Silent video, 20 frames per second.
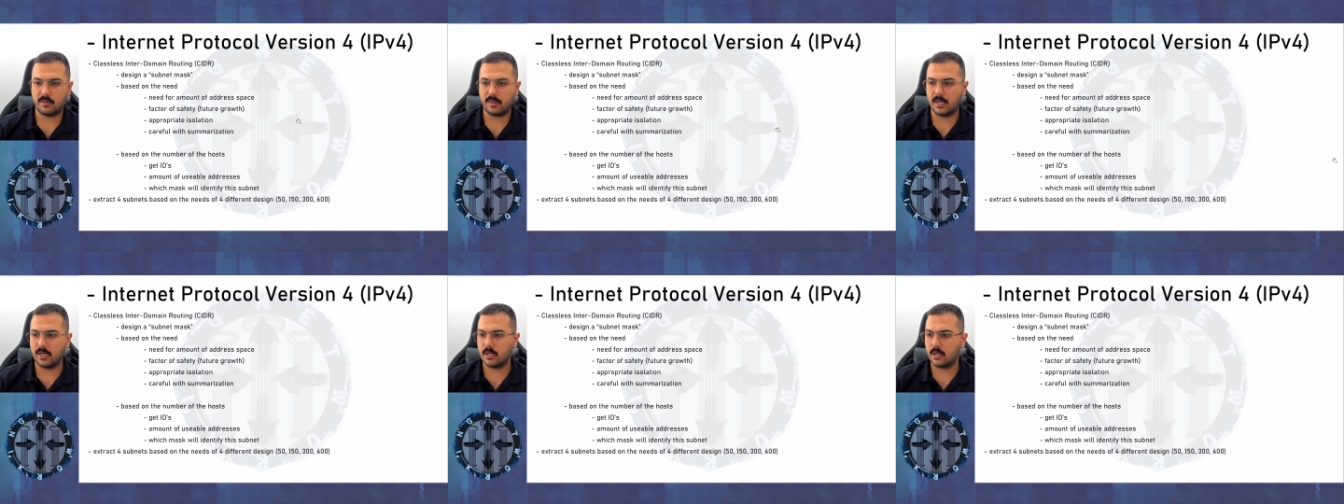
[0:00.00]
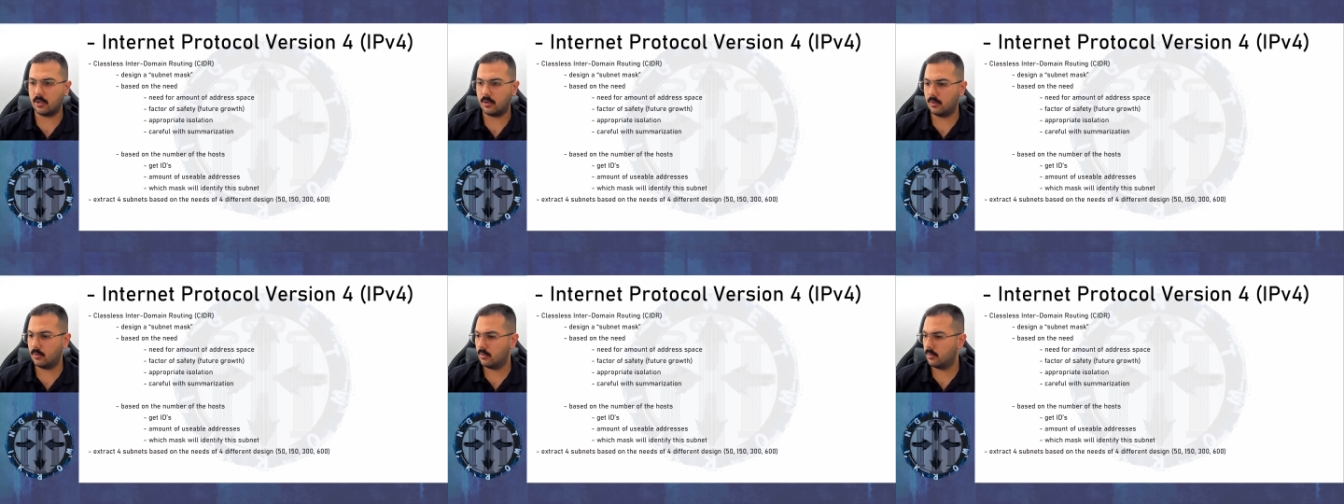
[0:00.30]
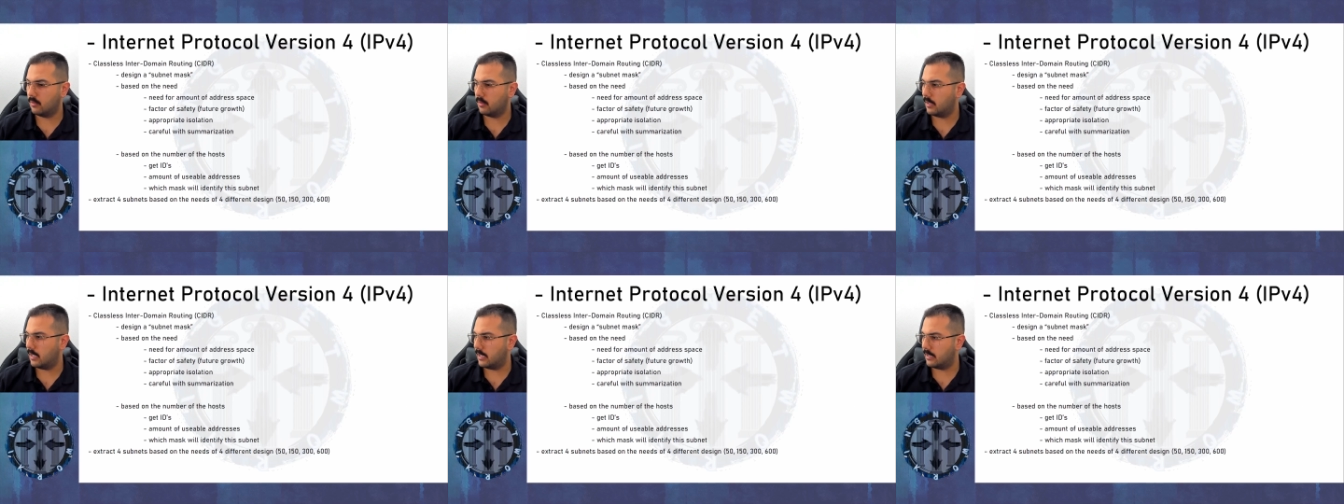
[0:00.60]
Thank
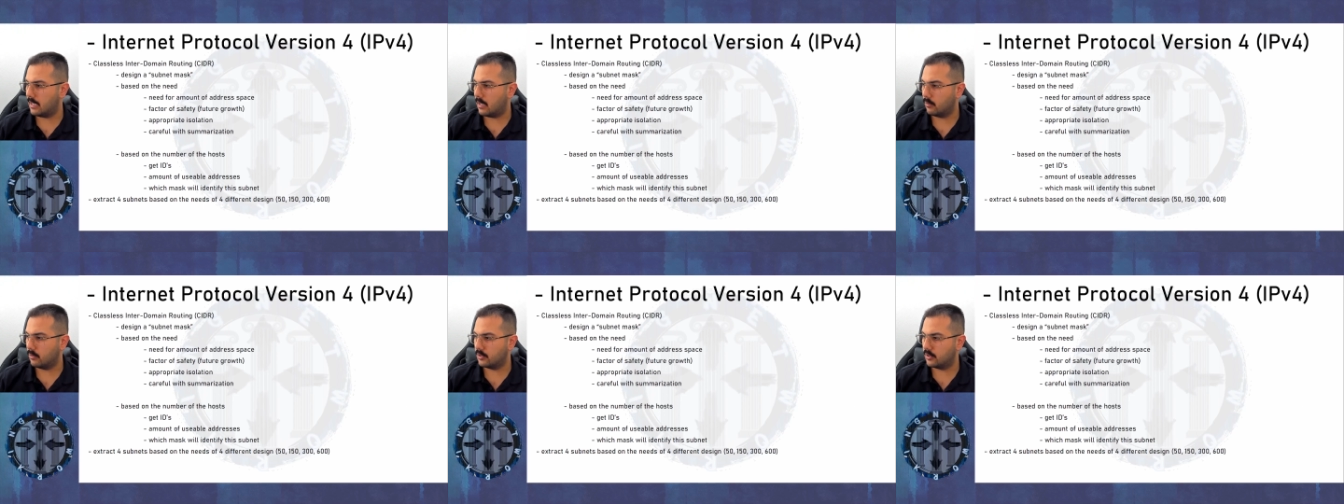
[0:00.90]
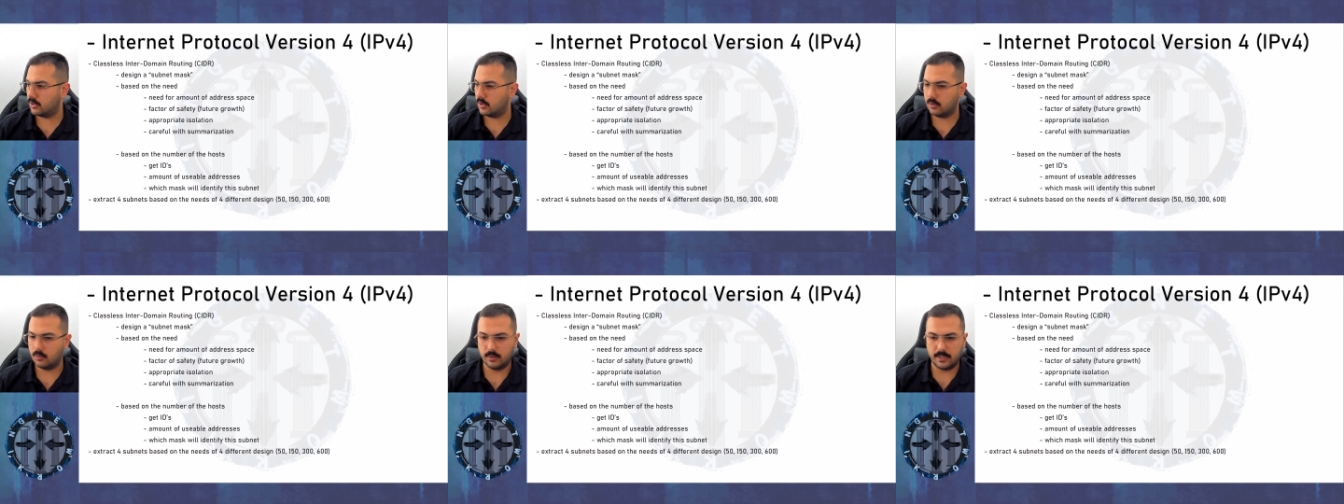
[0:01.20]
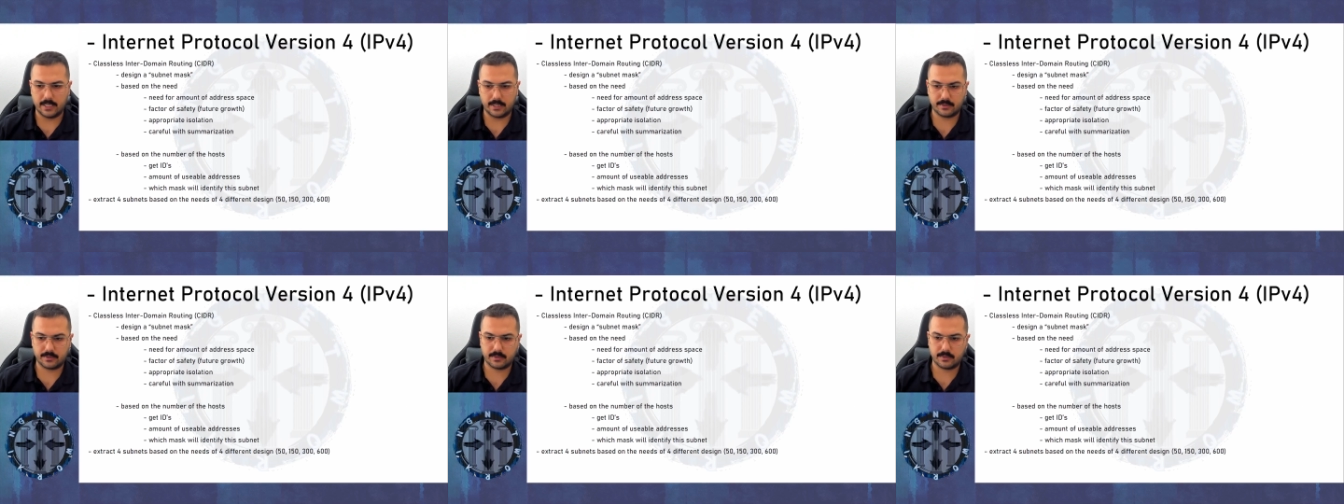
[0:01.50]
you, and I will see you
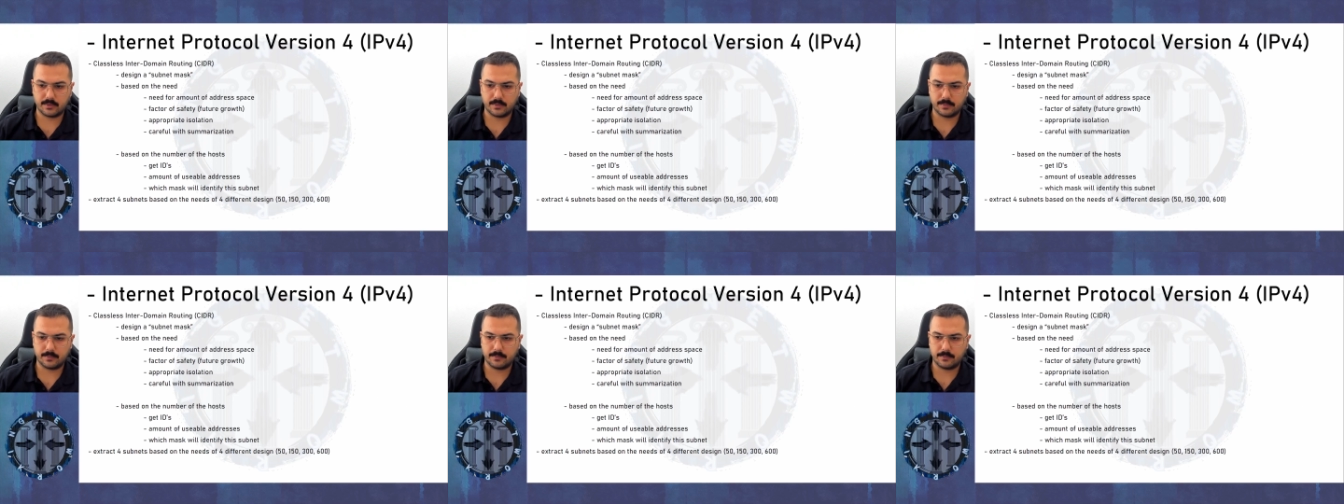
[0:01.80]
next.